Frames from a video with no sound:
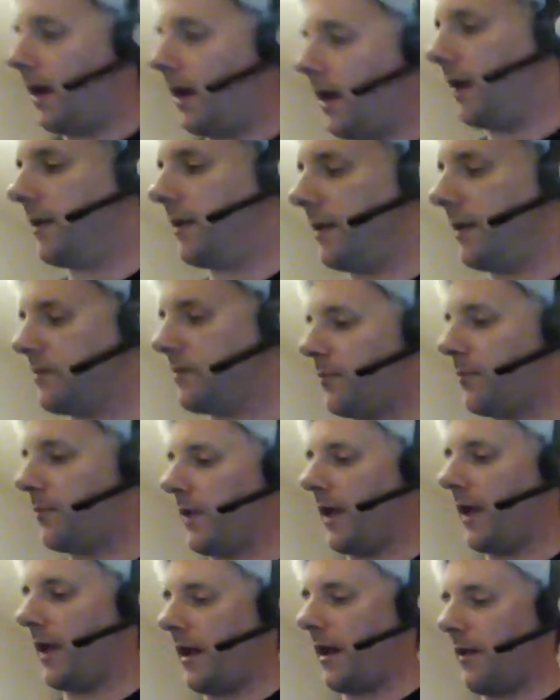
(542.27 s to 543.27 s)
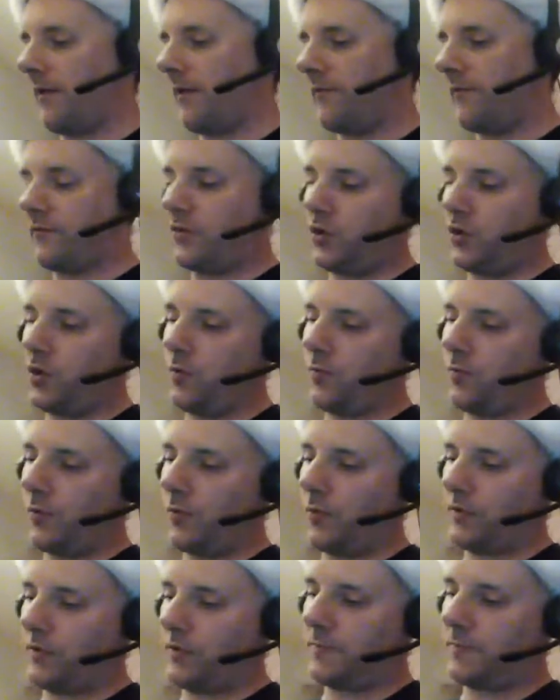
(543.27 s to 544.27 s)
Next up, we have 2
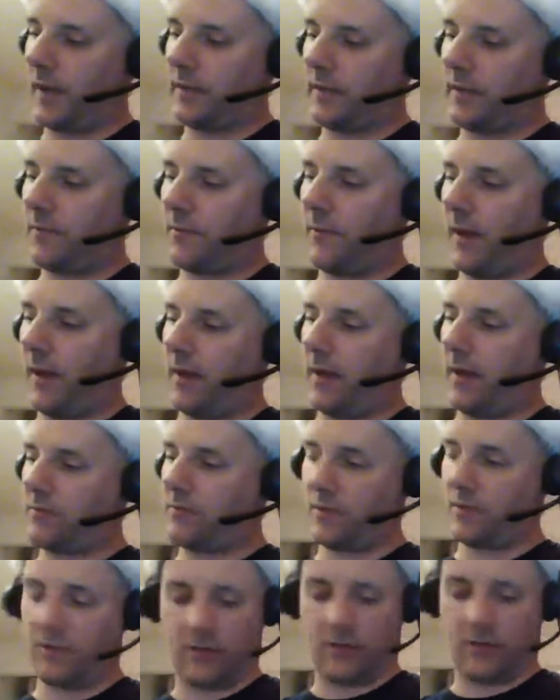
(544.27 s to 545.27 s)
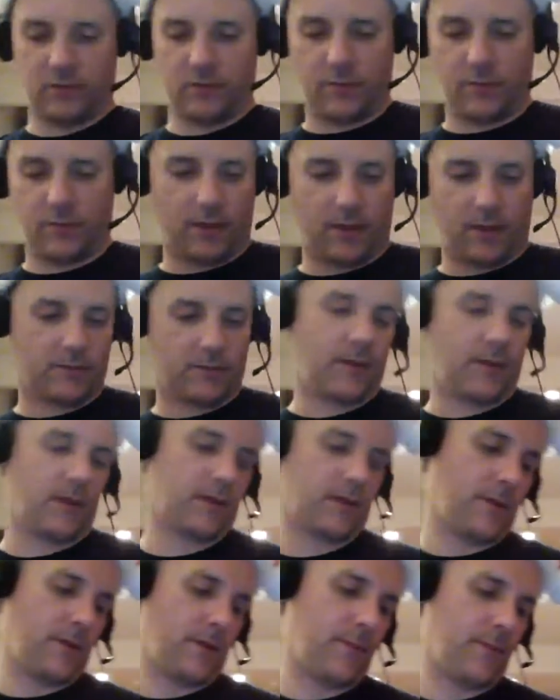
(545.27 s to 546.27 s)
books back-to-back, which I'll talk to you
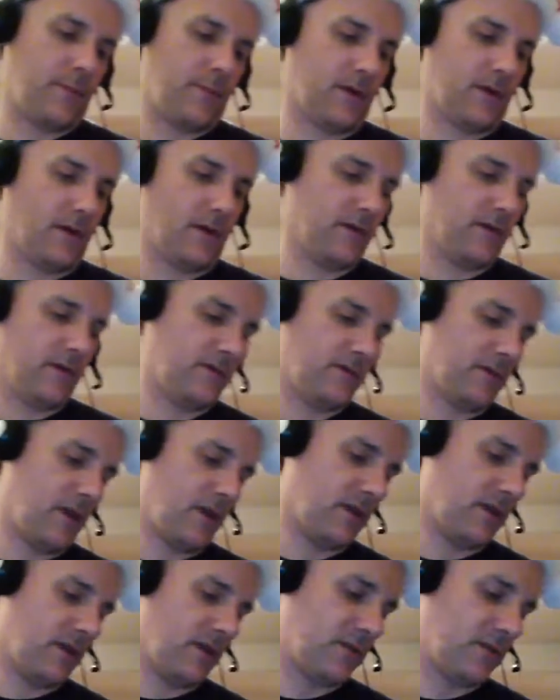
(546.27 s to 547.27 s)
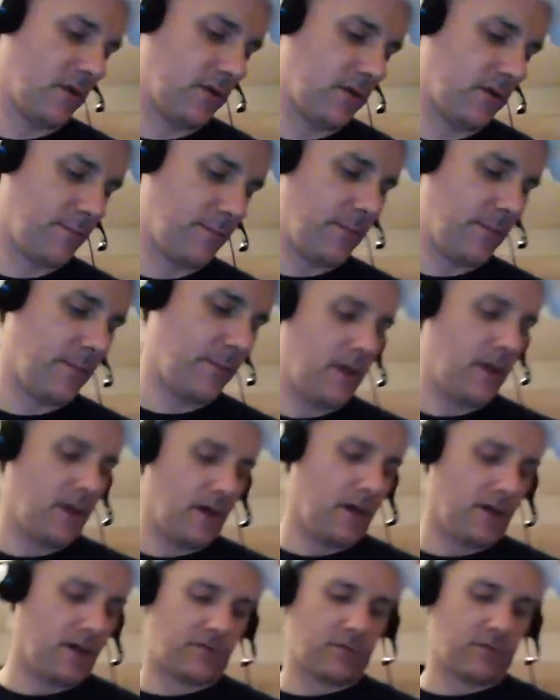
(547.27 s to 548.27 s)
back-to-back about, because they start
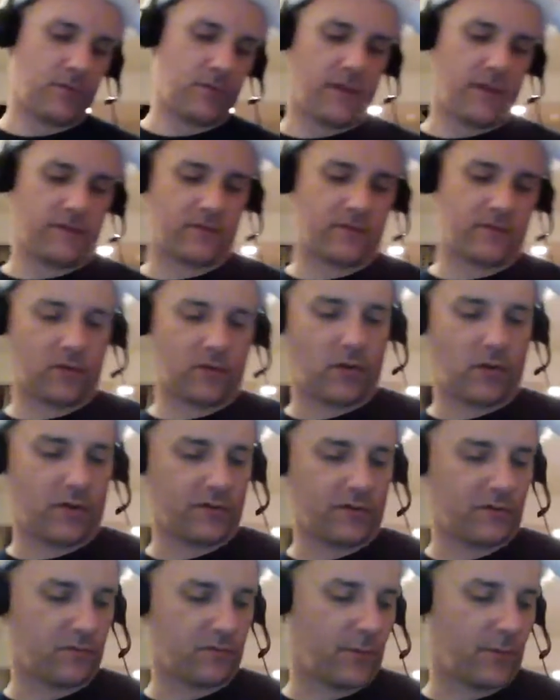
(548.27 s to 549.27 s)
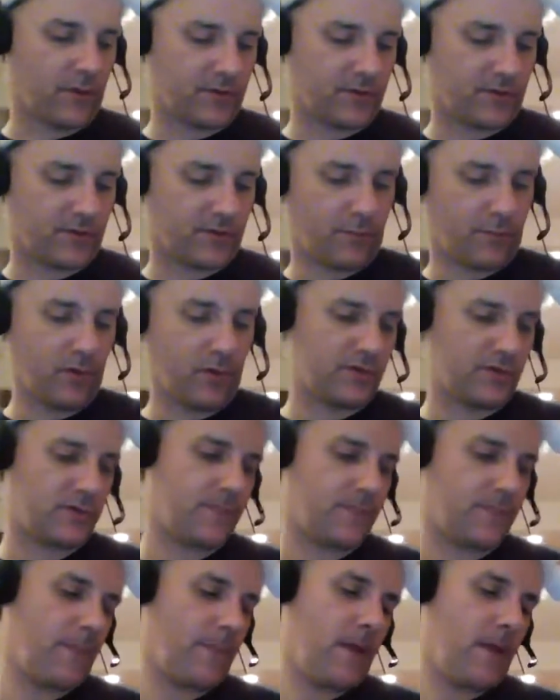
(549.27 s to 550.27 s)
a storyline that's going to cross through a bunch of
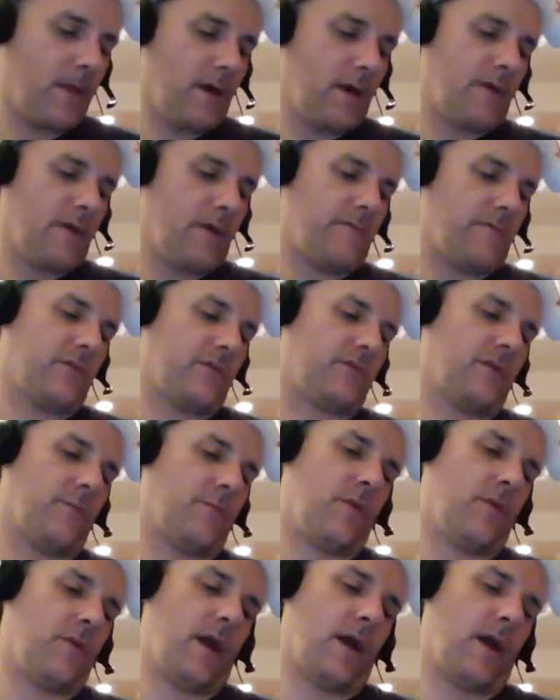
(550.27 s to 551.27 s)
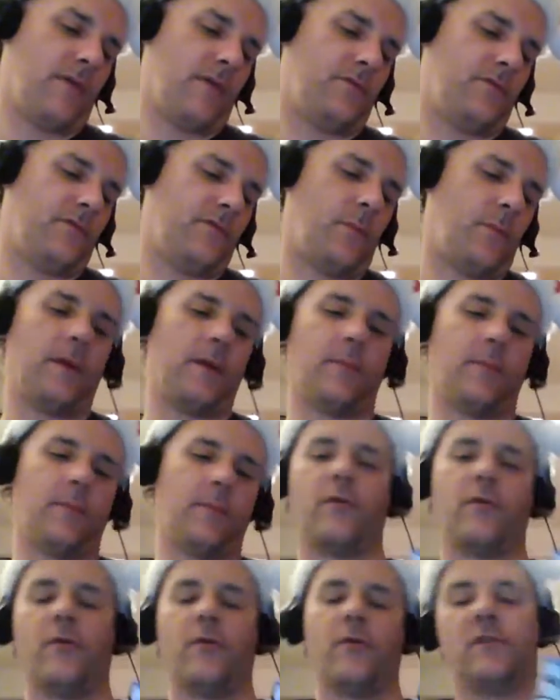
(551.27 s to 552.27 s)
books. First up, we have Superman number
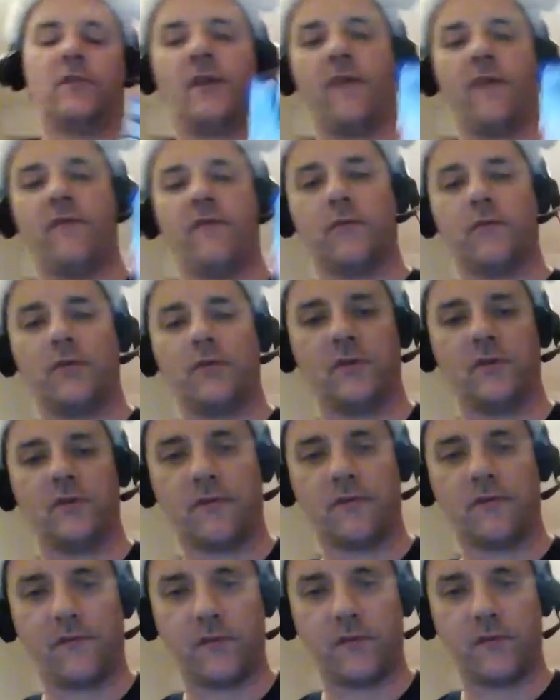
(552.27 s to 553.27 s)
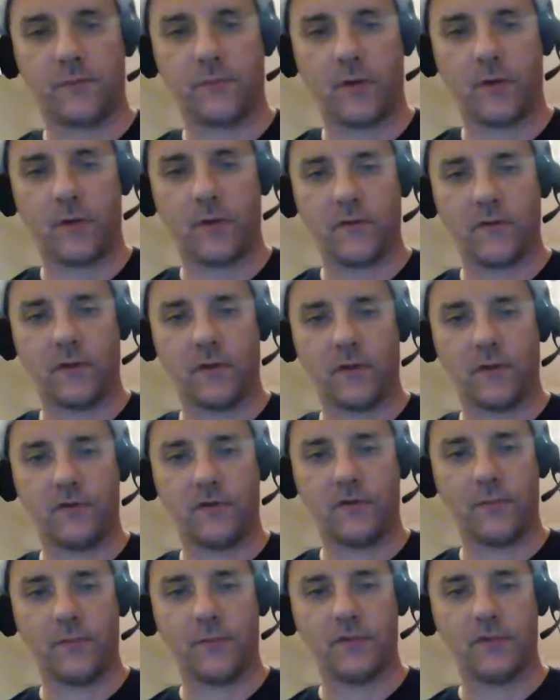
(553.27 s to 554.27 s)
37, which is the first part of the
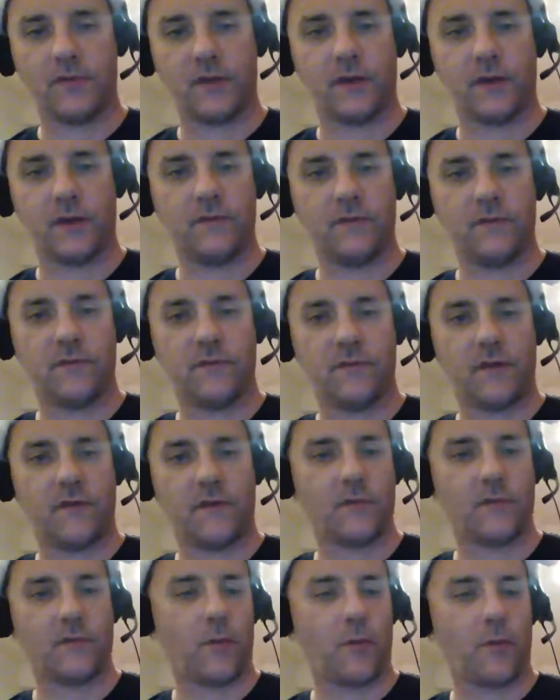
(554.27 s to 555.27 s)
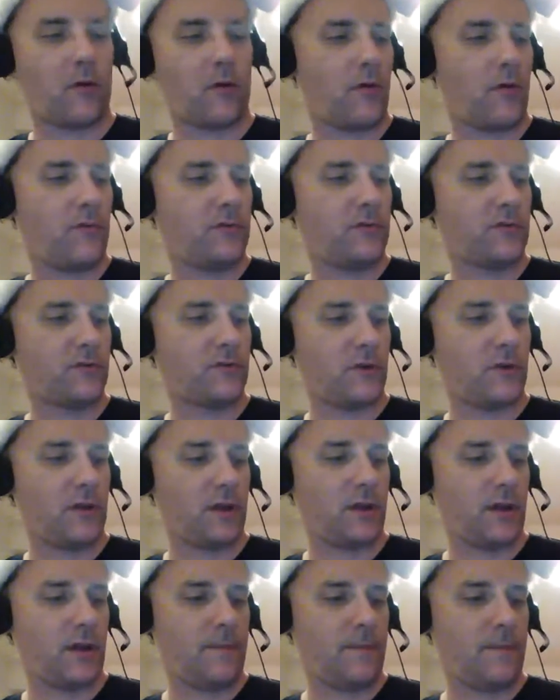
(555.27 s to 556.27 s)
Super Sons of Tomorrow
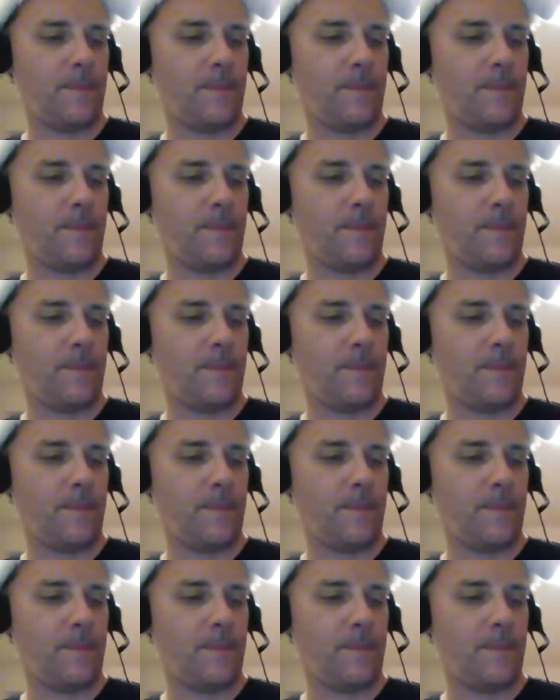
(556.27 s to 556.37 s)
storyline.